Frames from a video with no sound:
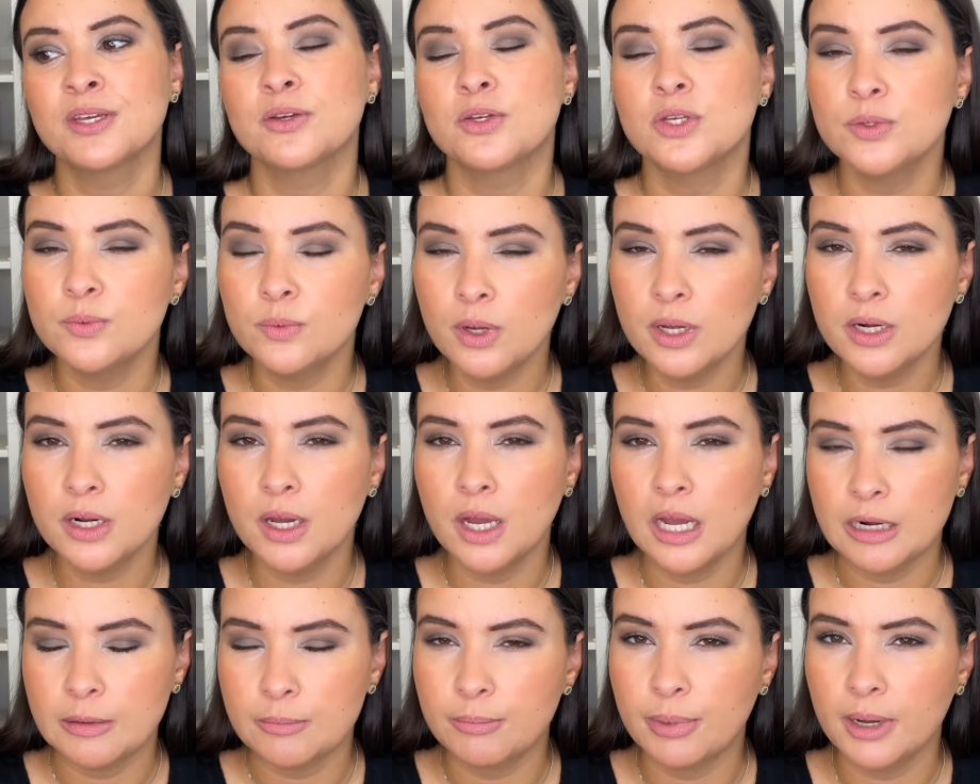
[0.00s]
you want
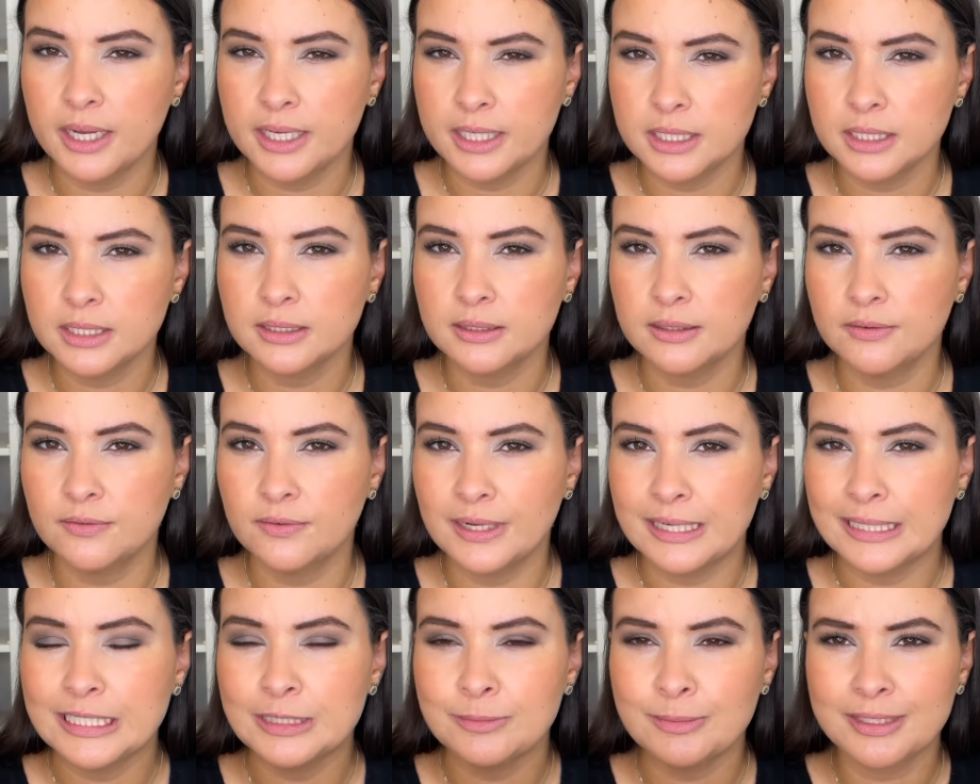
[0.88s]
unbiased
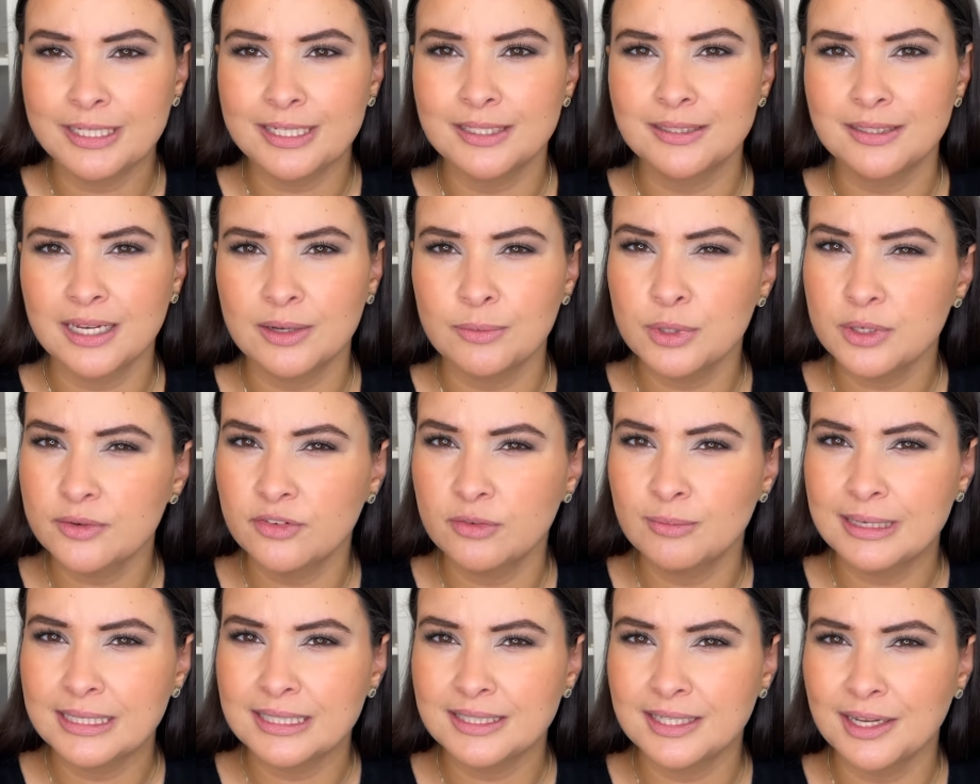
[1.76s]
advice because I work
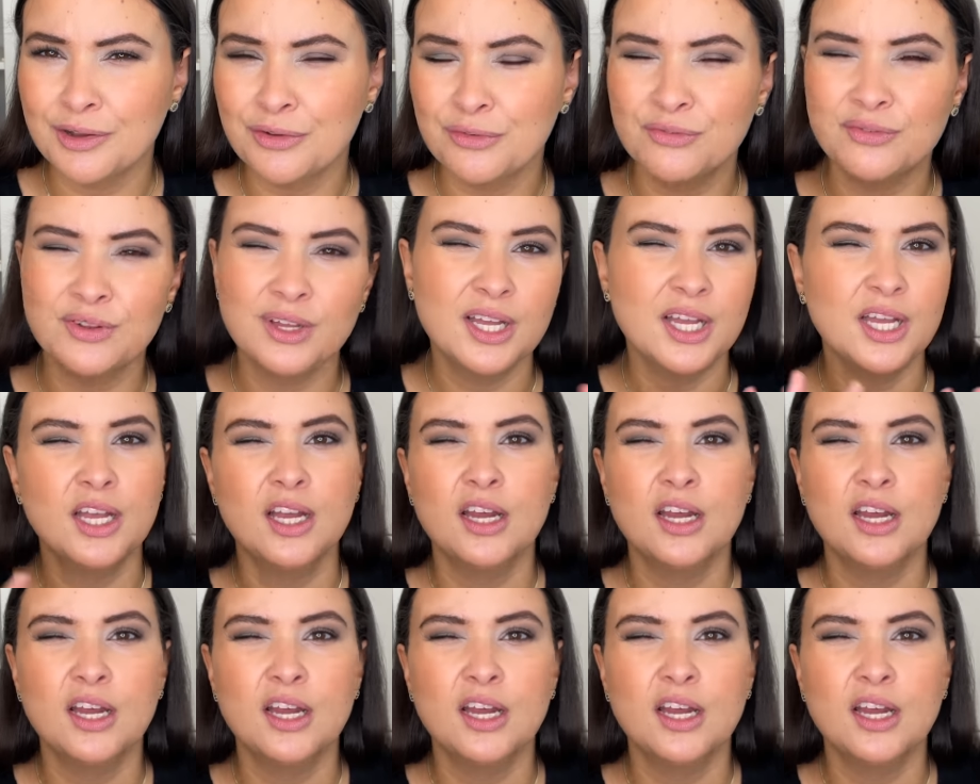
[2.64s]
for myself,